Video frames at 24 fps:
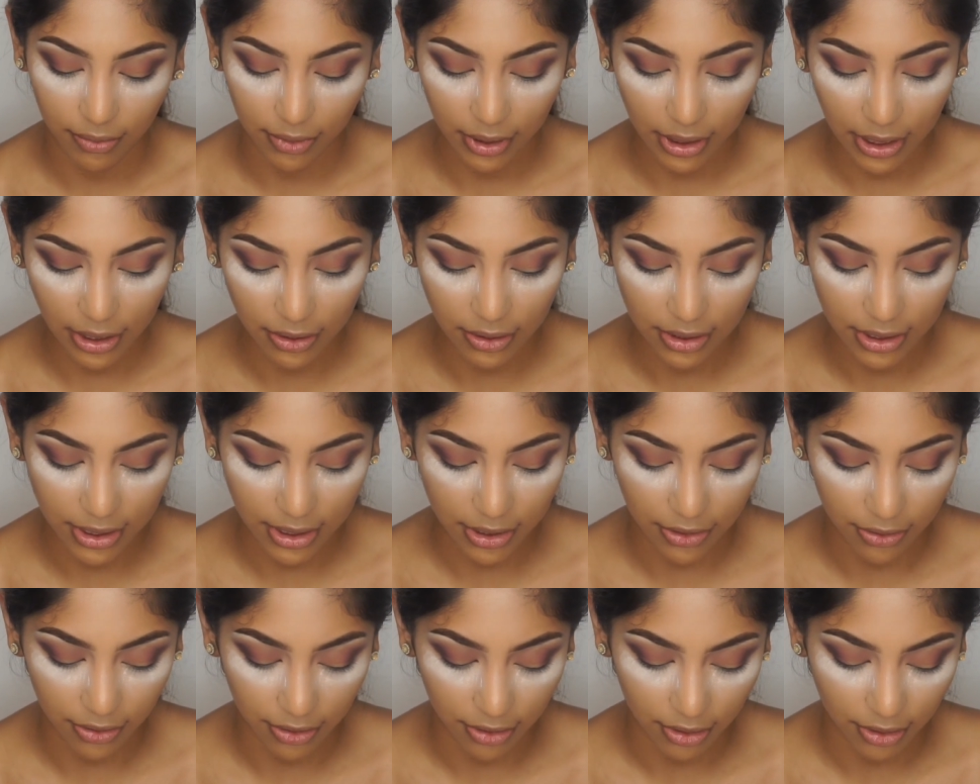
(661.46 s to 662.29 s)
of want to use
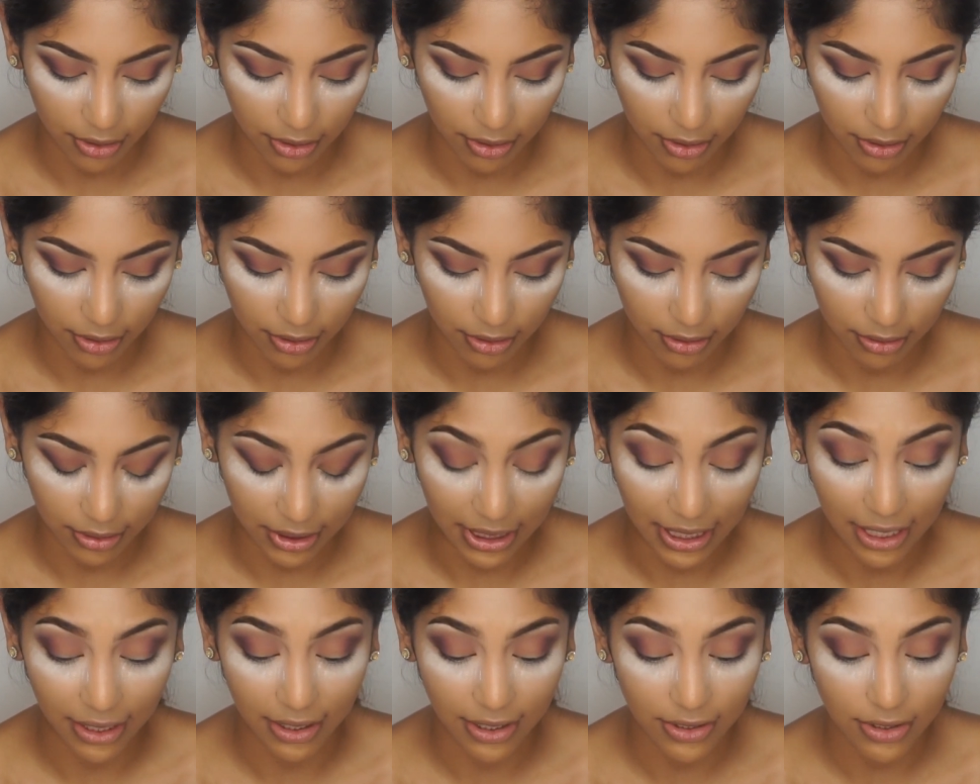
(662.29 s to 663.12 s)
either...
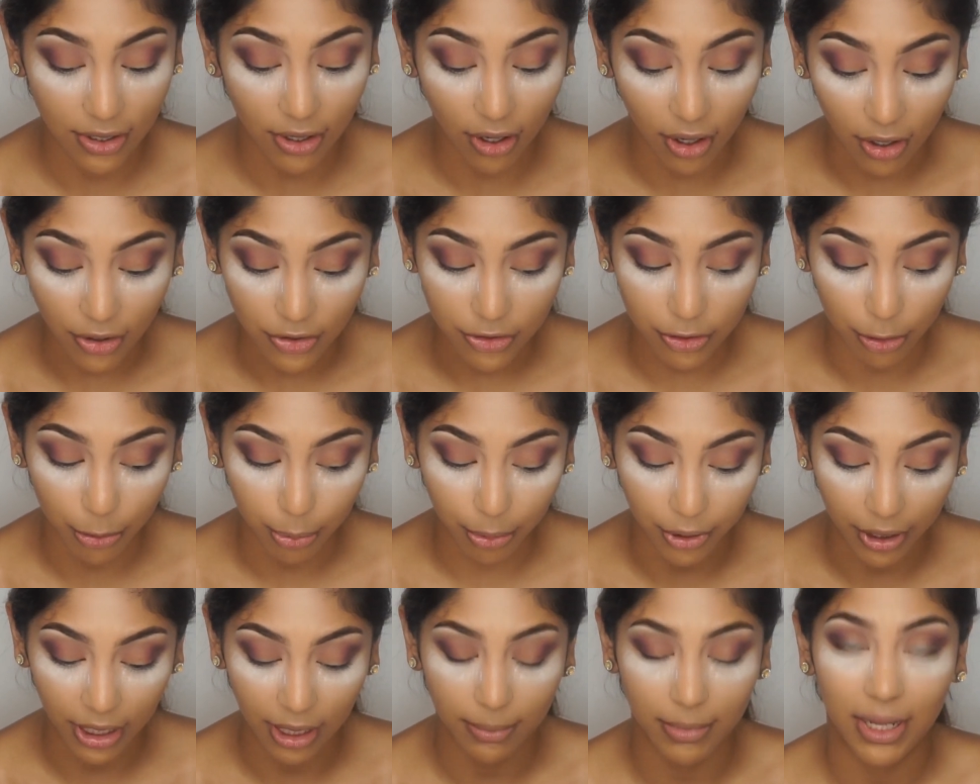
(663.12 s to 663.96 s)
Damn, these are all so
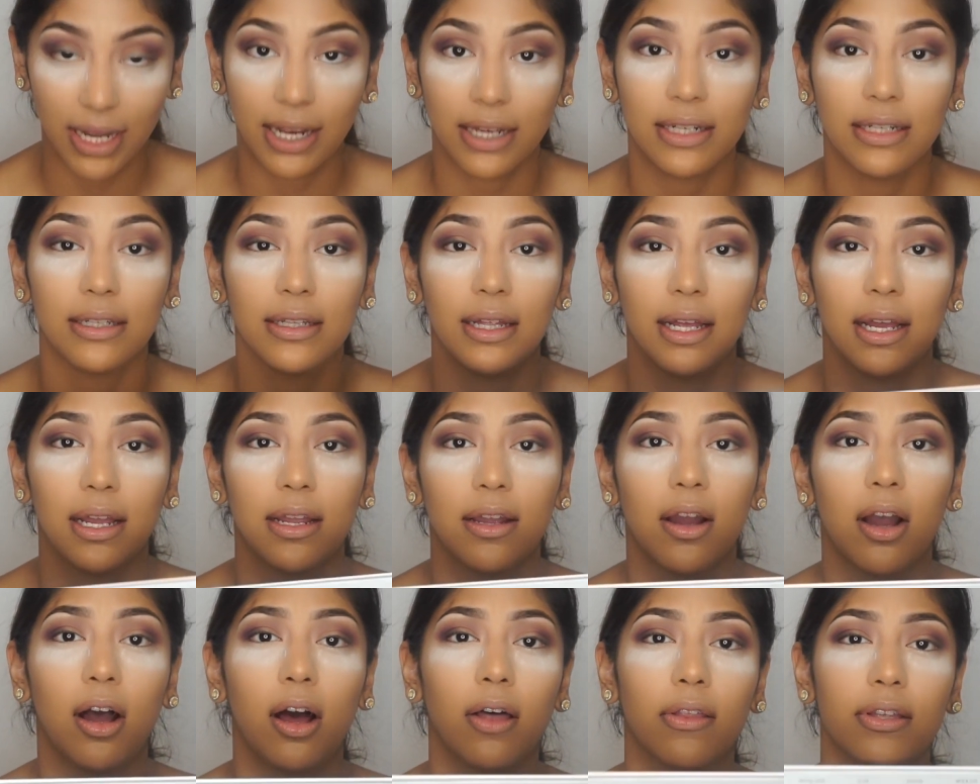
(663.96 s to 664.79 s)
pretty, I'm not going to
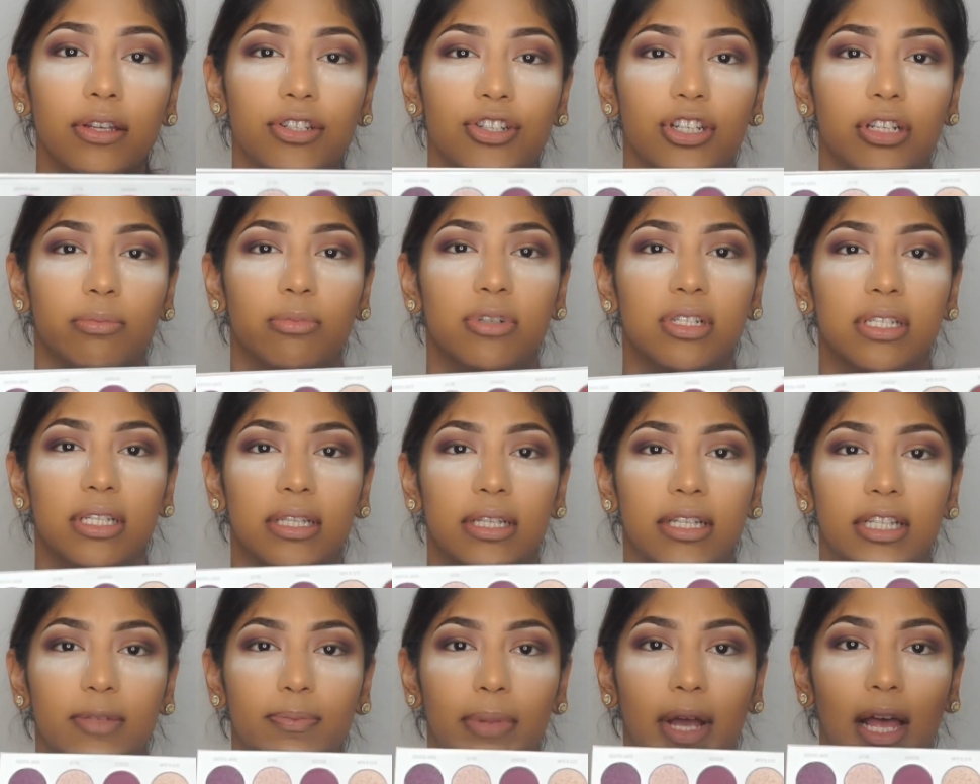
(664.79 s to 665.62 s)
lie. All the shimmers
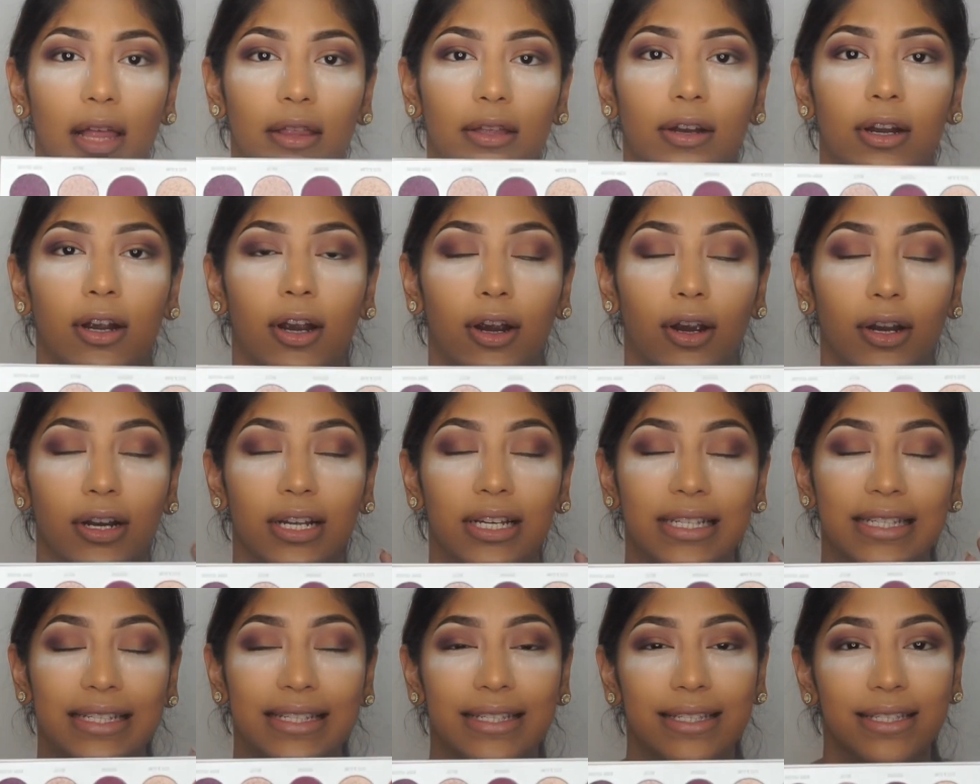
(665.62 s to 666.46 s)
in this palette
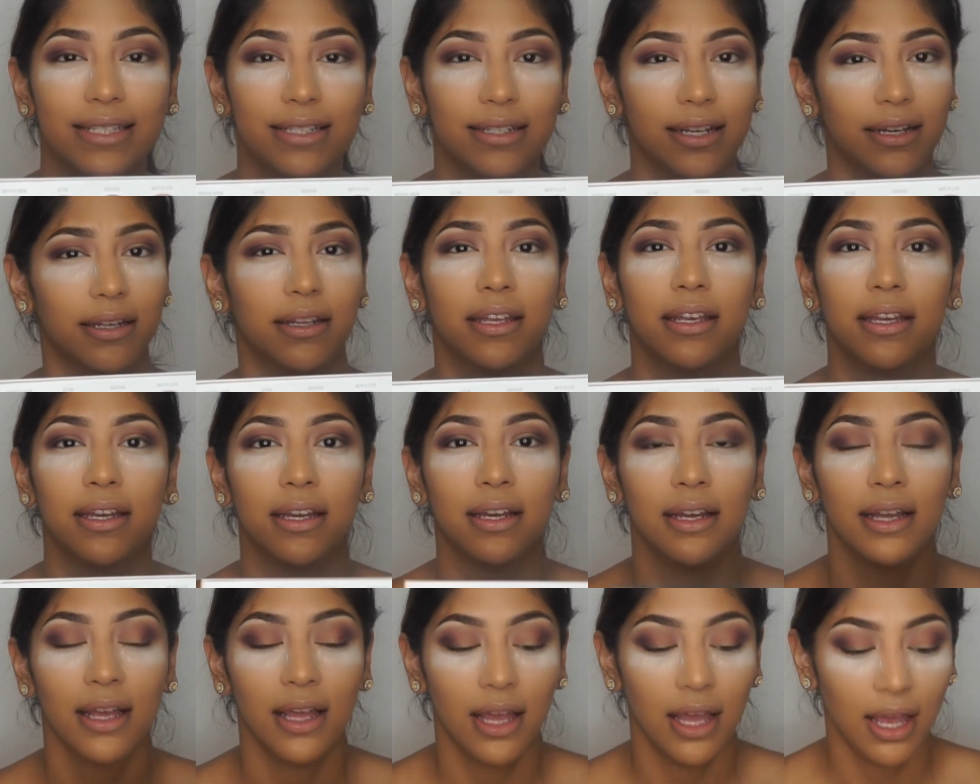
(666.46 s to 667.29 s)
are
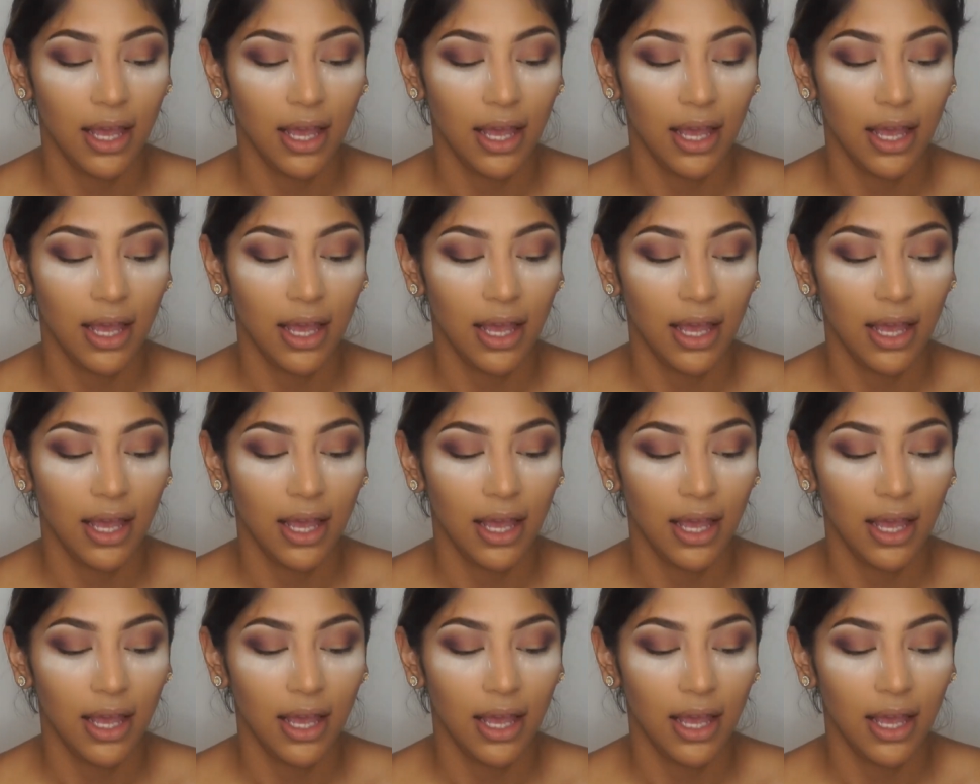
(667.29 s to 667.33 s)
stunning.